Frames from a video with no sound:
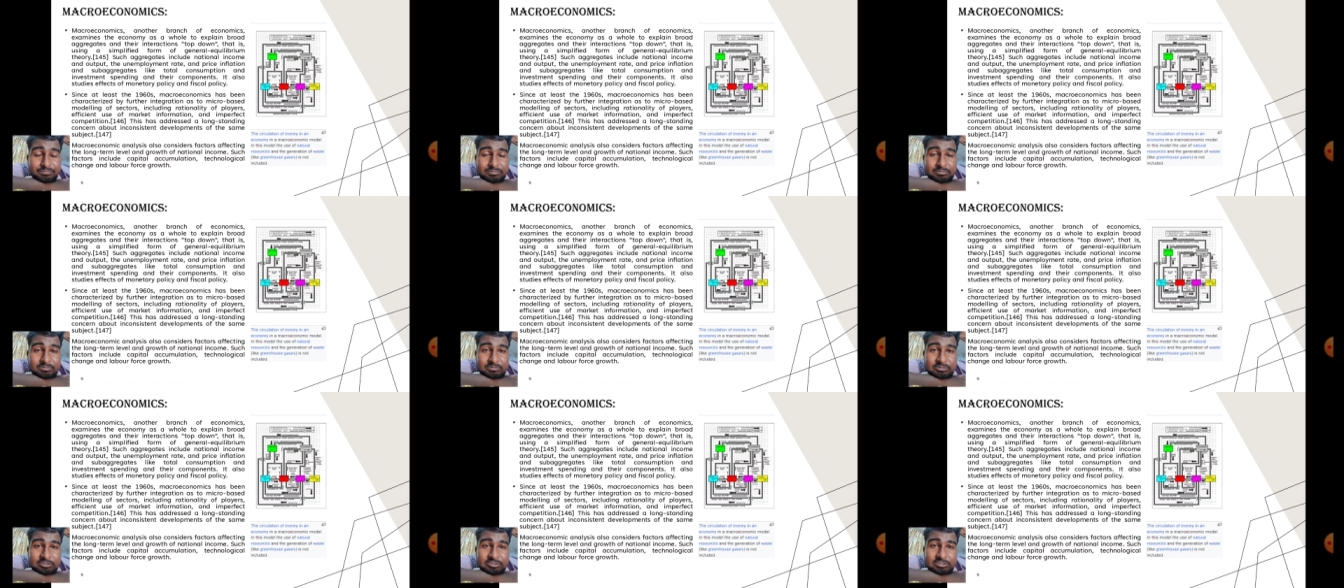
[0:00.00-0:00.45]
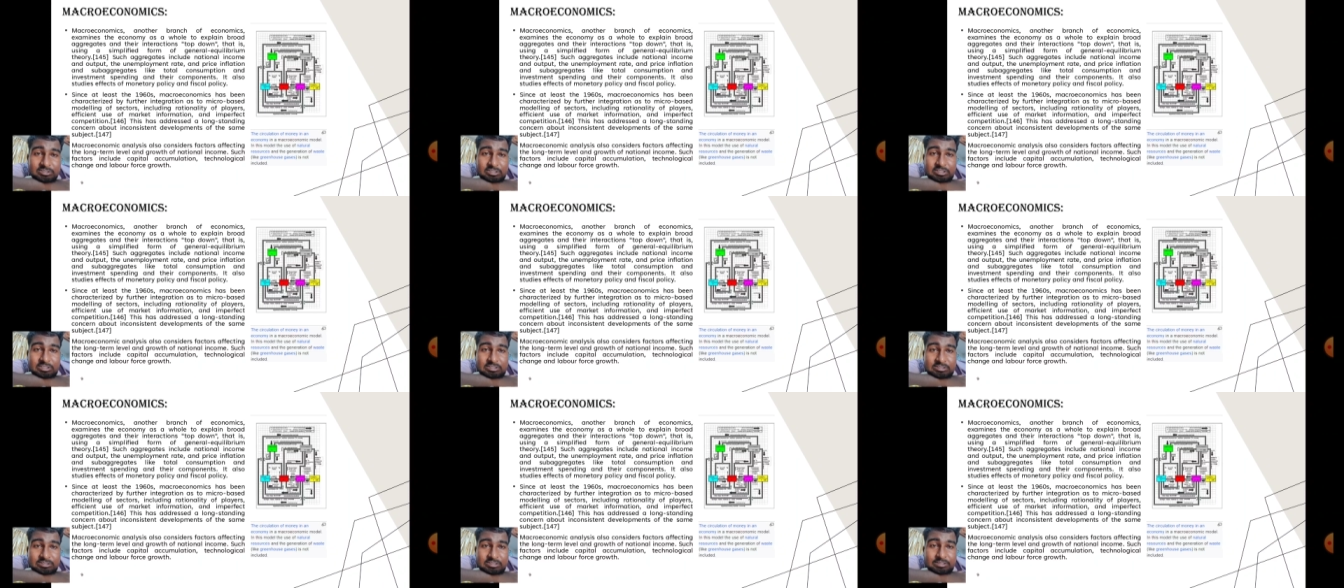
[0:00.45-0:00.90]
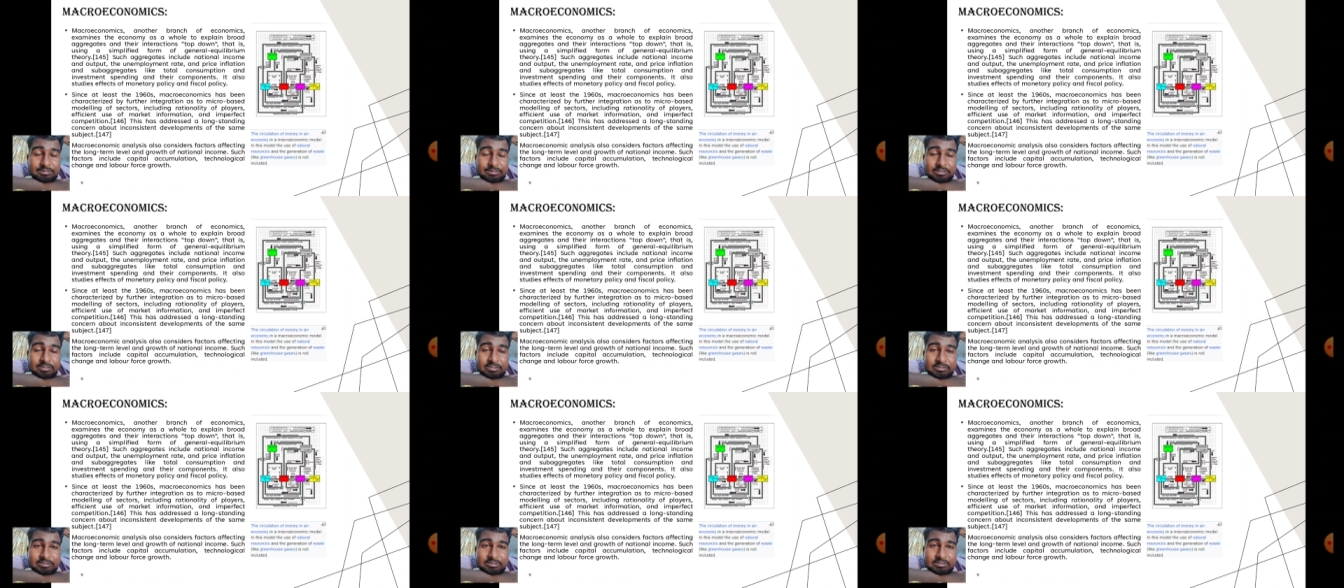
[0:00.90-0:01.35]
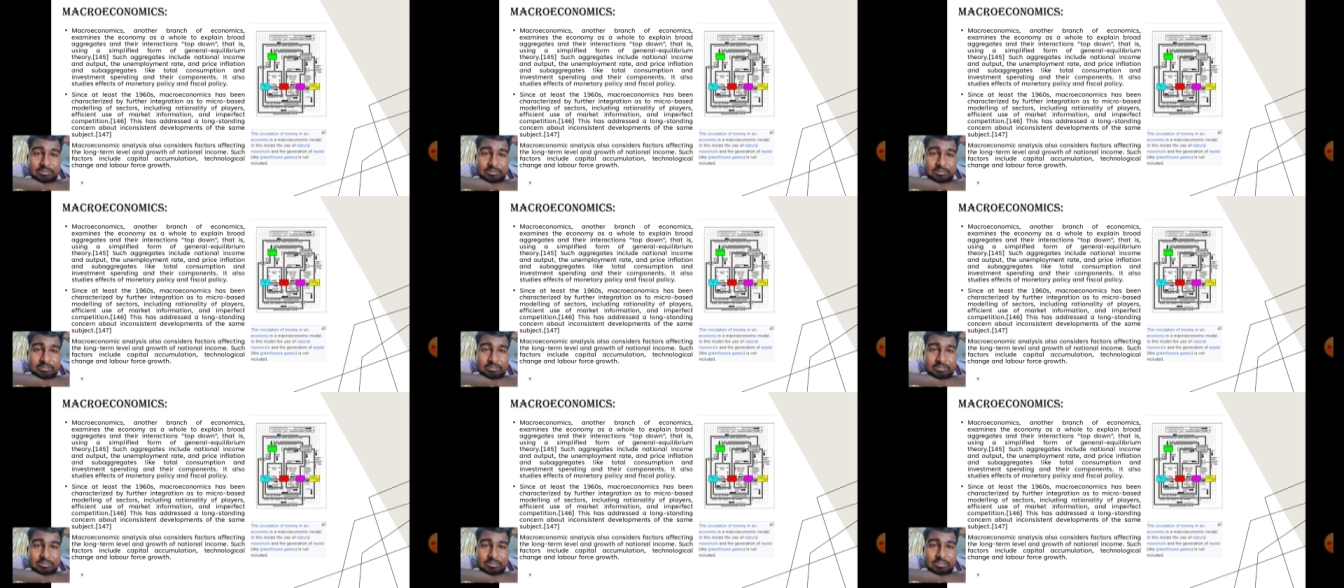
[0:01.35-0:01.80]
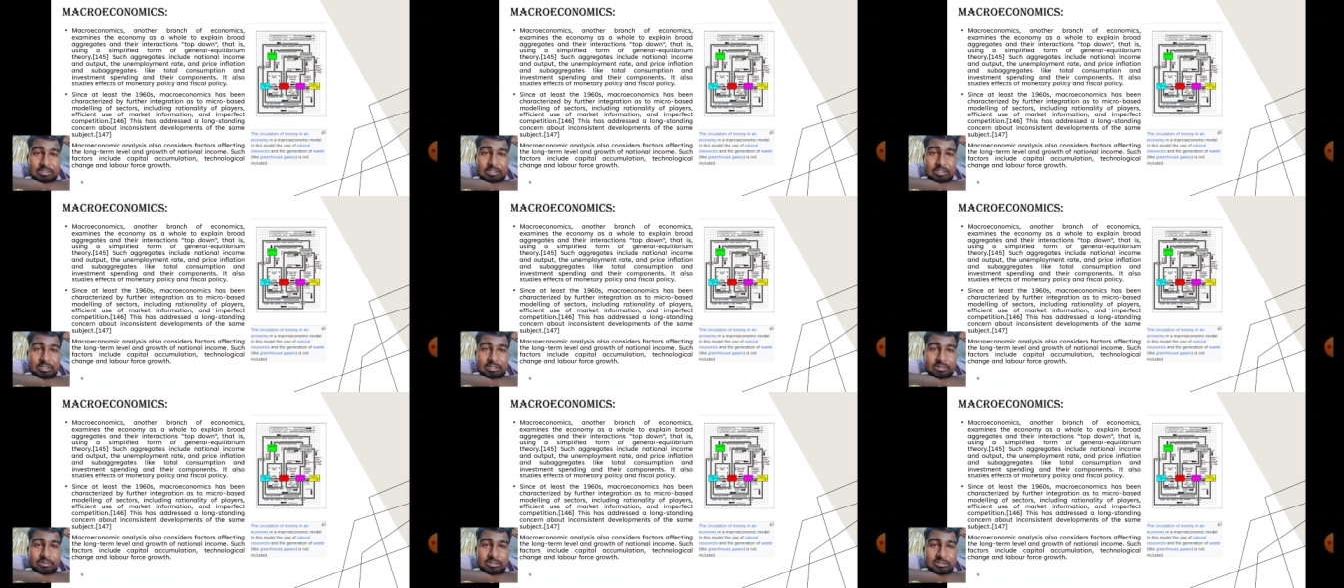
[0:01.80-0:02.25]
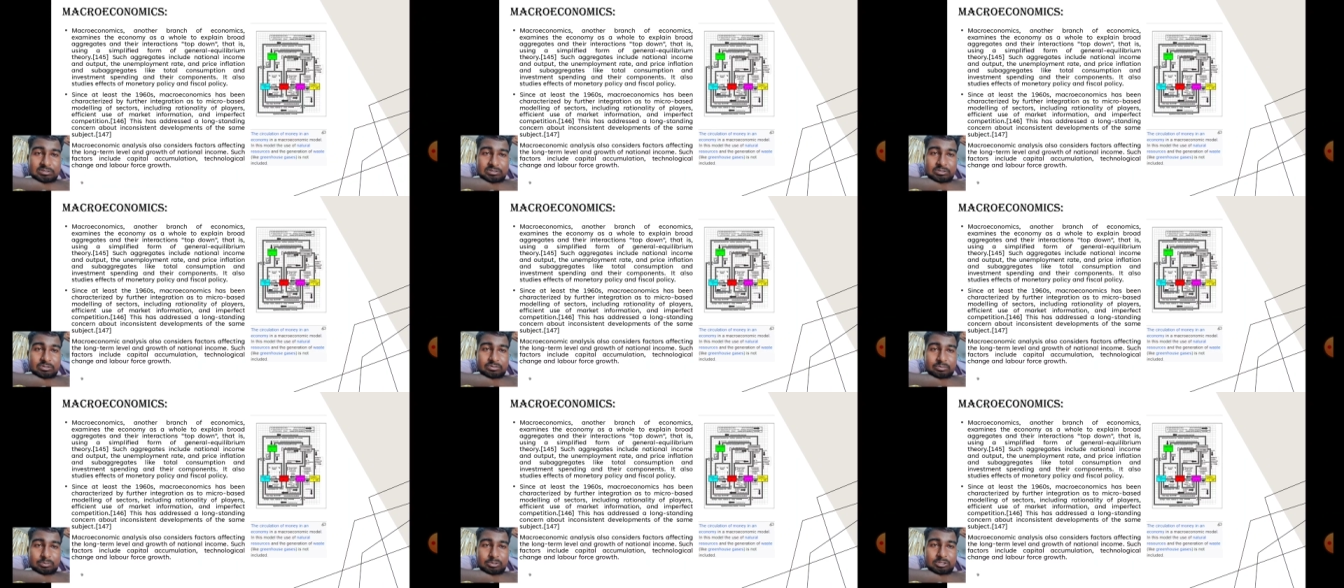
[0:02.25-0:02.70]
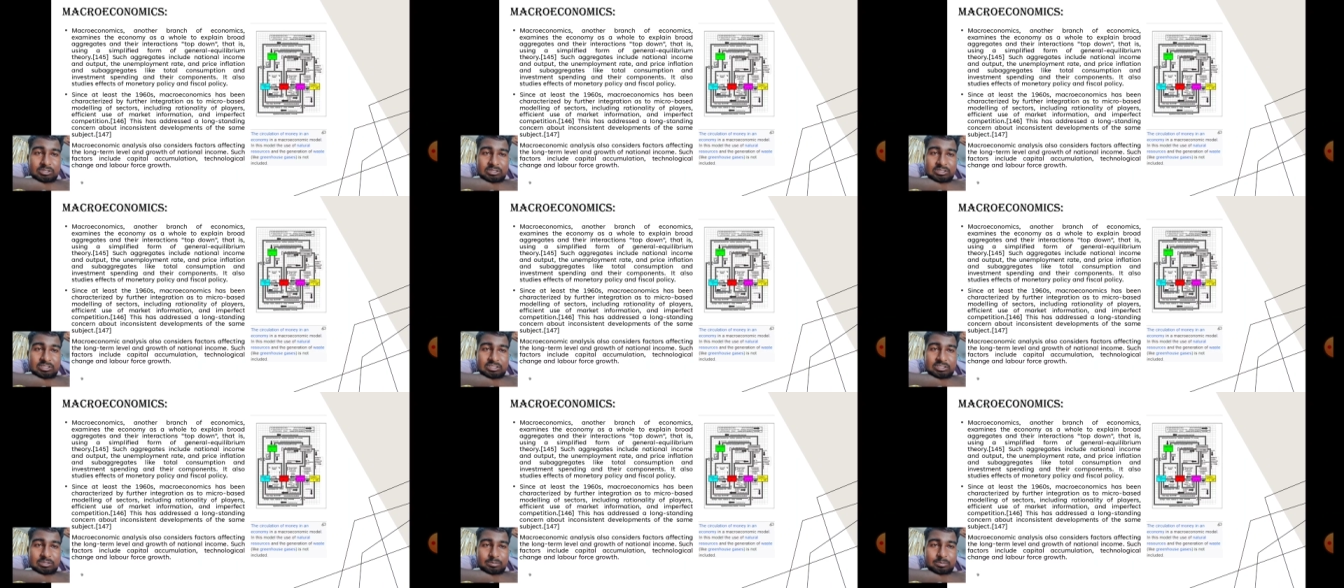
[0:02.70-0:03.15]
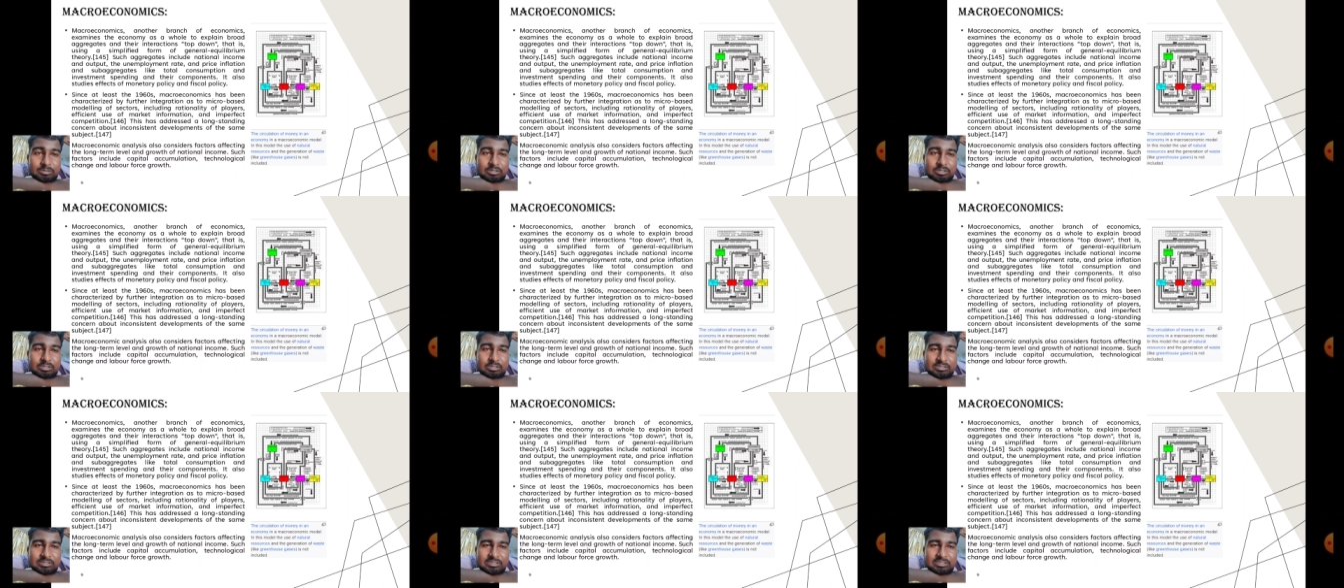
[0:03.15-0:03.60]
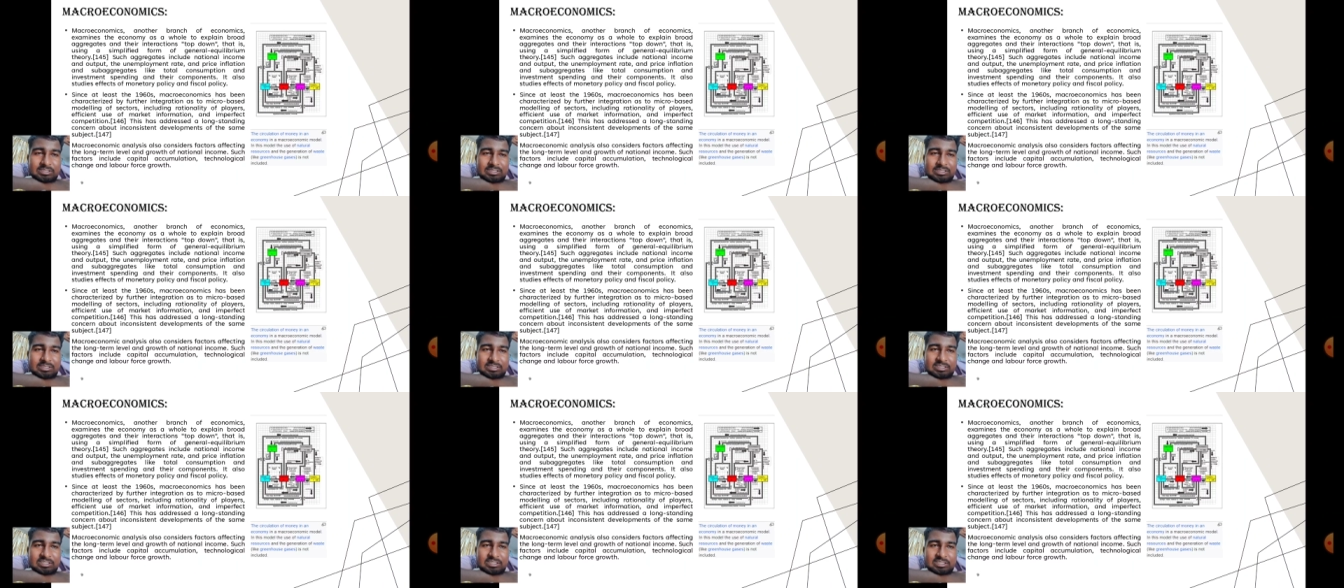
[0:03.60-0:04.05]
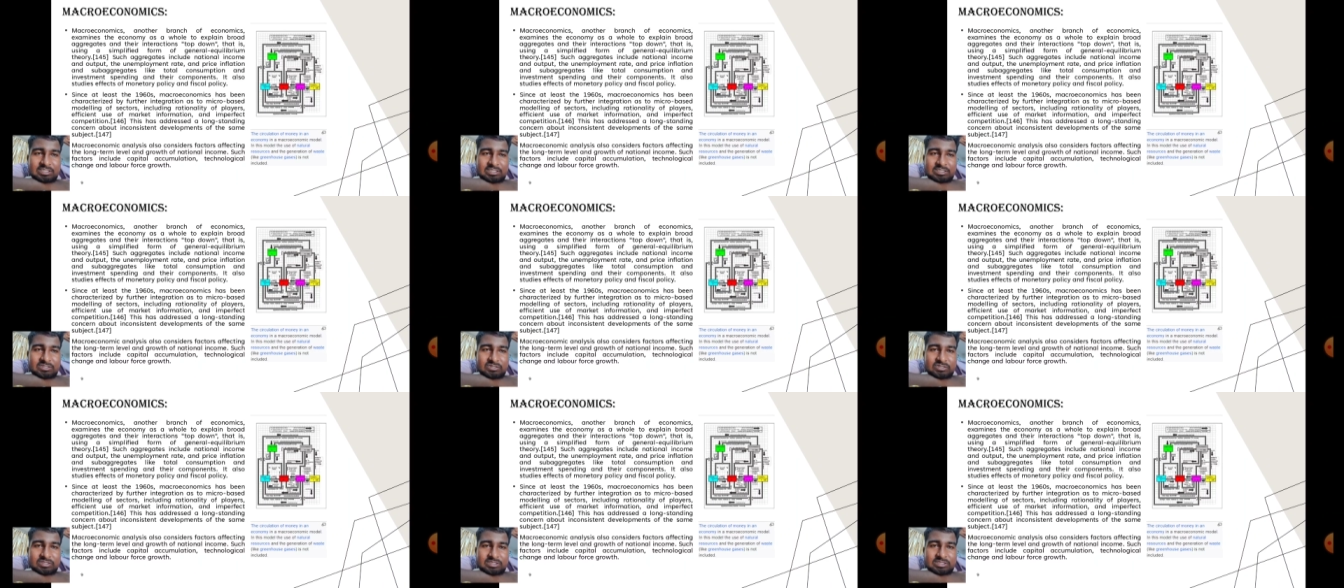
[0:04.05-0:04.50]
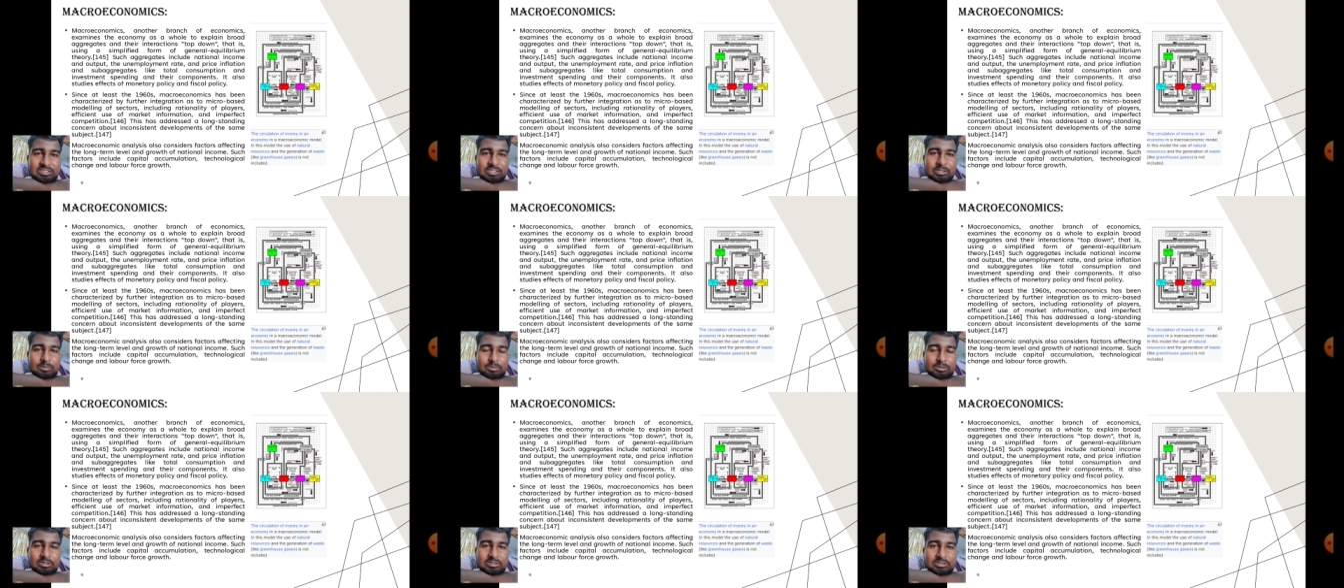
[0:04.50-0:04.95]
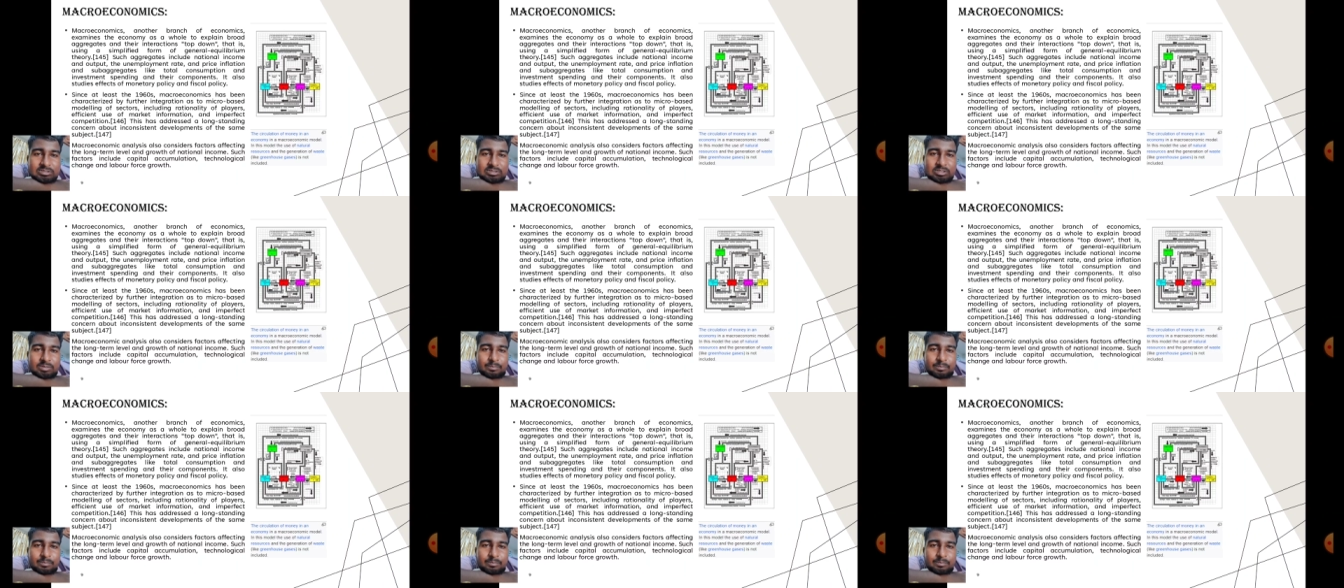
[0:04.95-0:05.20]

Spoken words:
studies effects of monetary policy and fiscal policy.